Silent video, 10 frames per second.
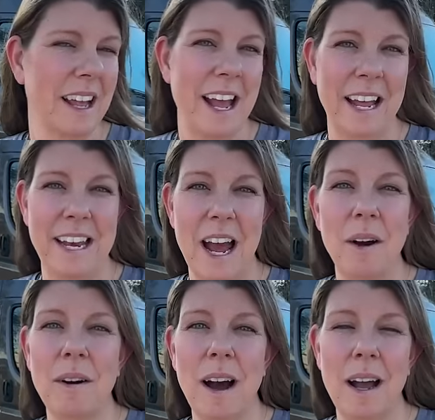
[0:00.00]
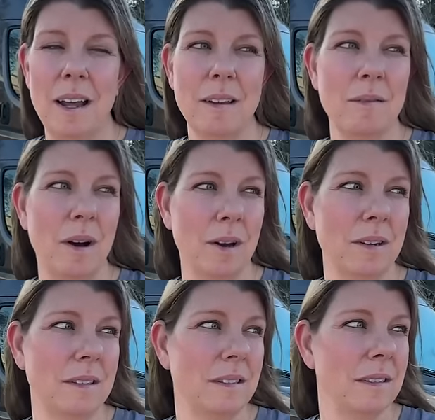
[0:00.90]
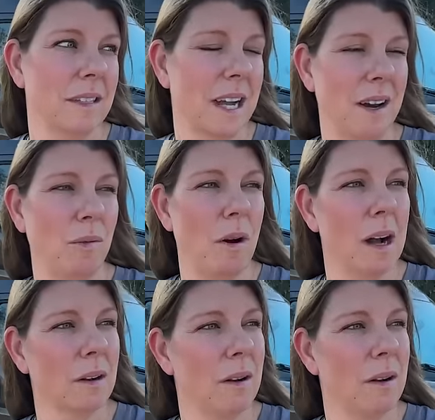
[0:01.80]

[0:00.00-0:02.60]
And now I wanna kind of walk